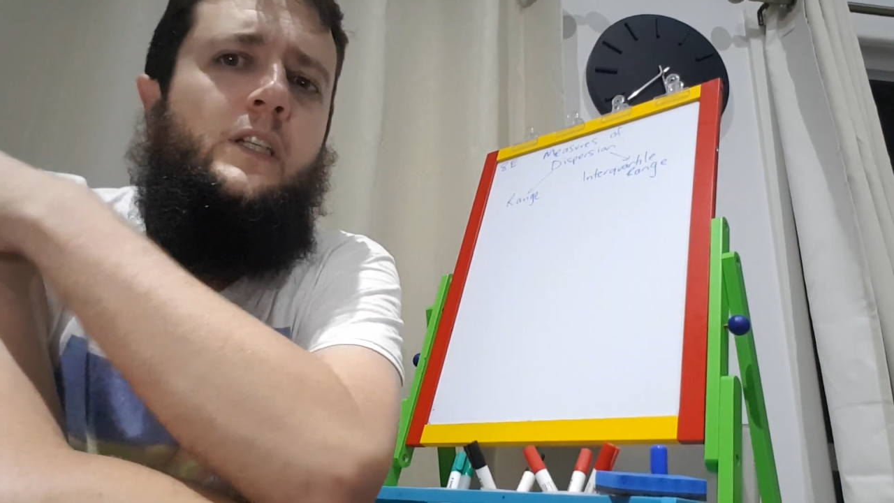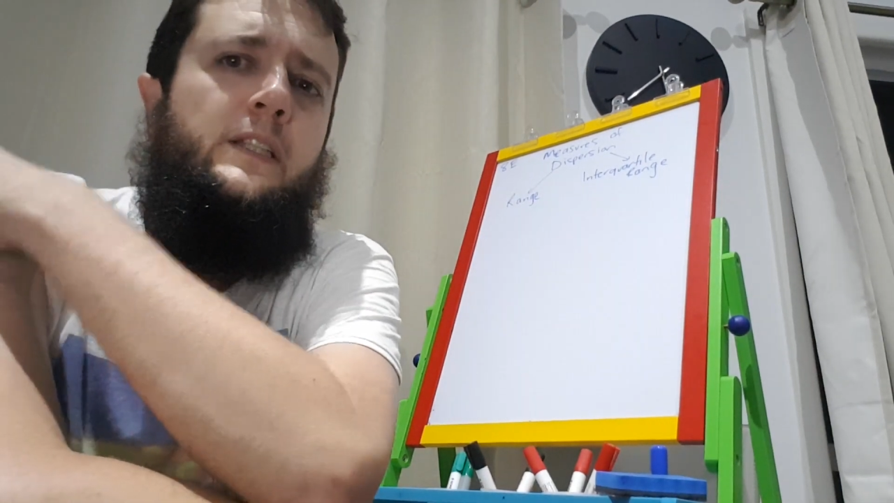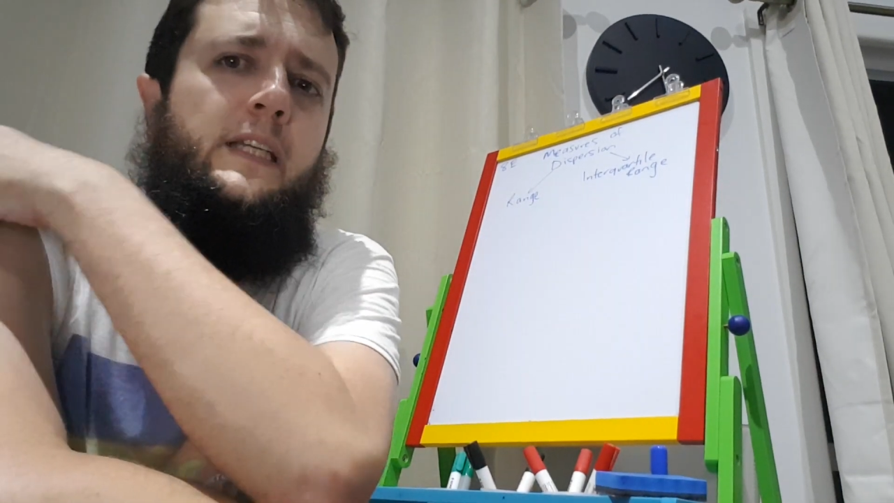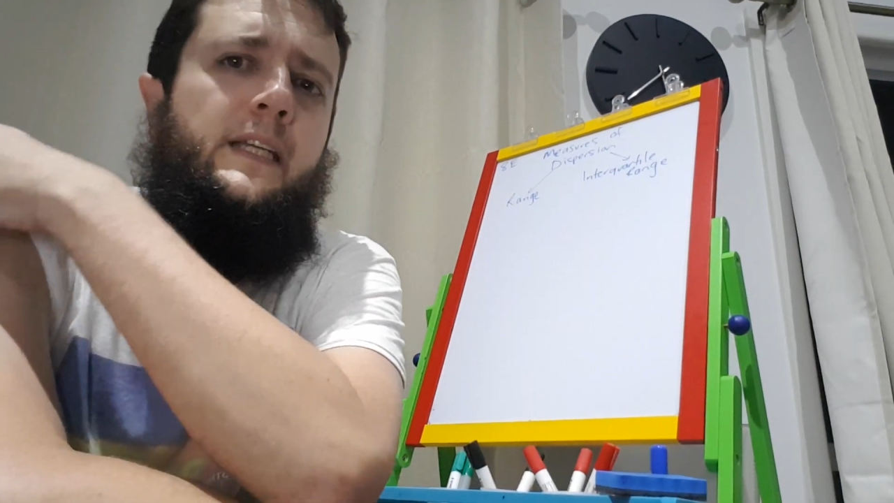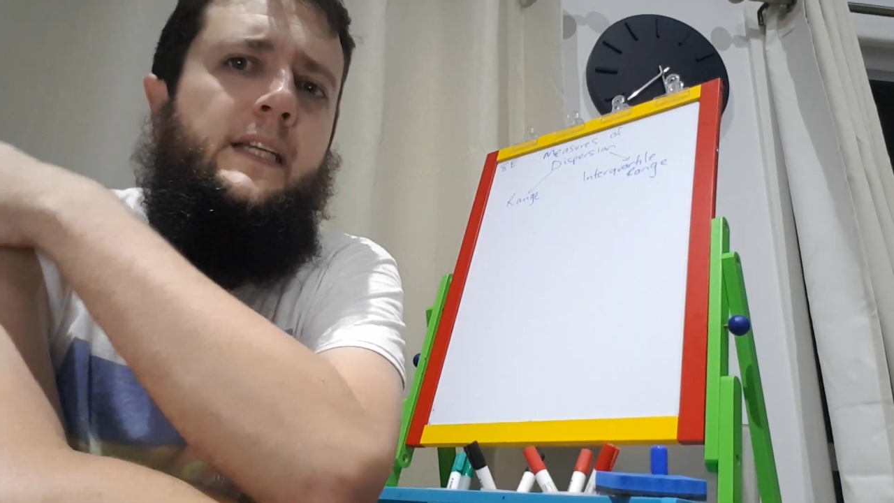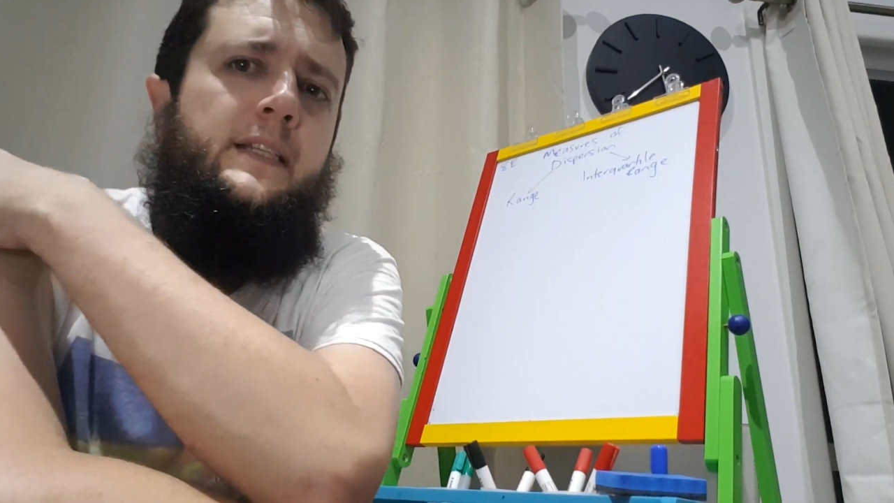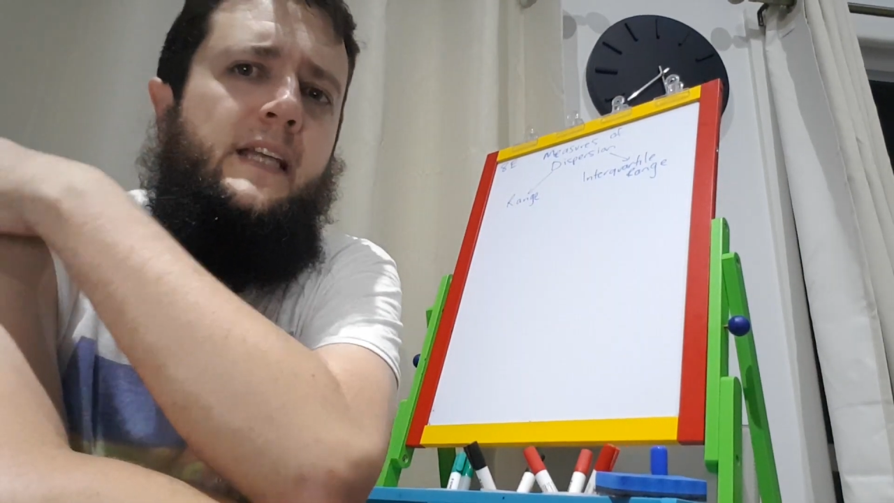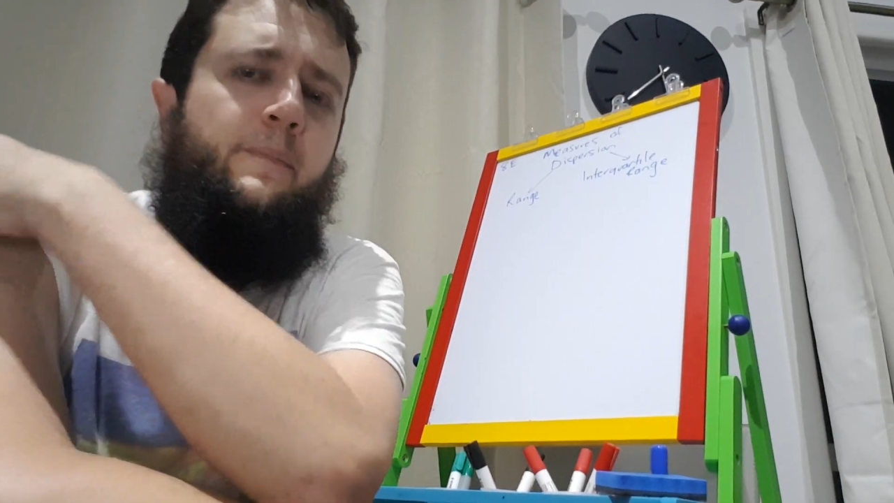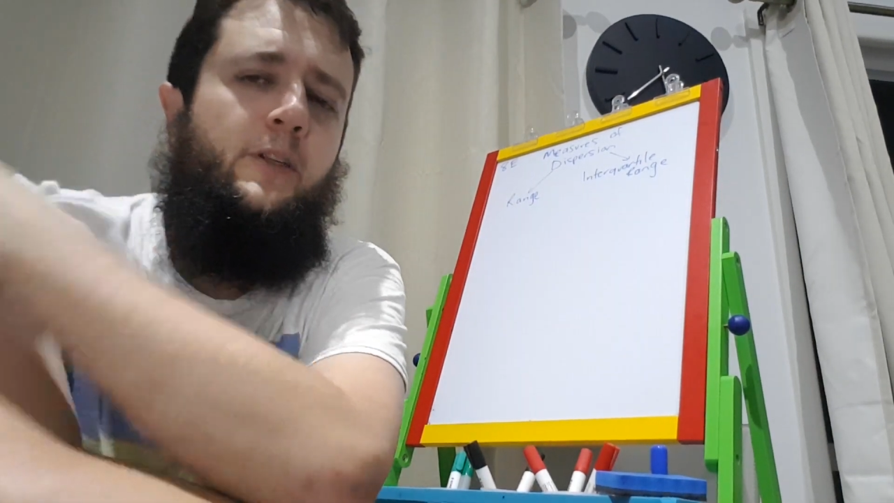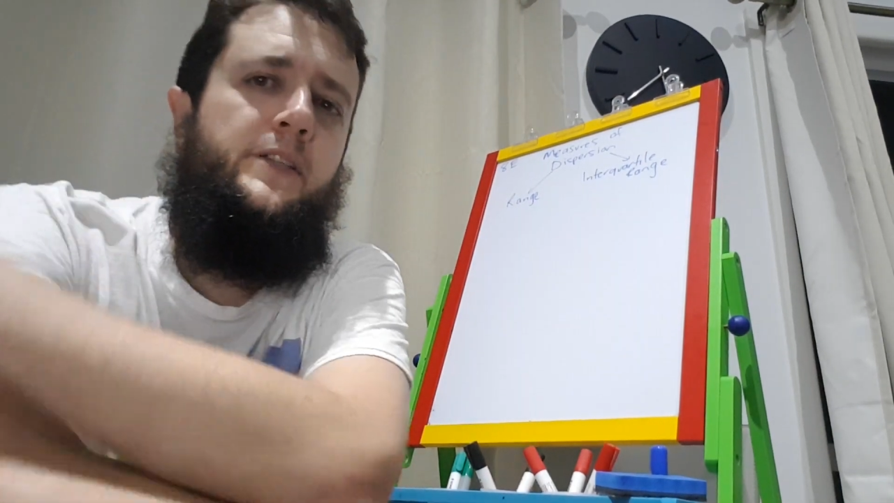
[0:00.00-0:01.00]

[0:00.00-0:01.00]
example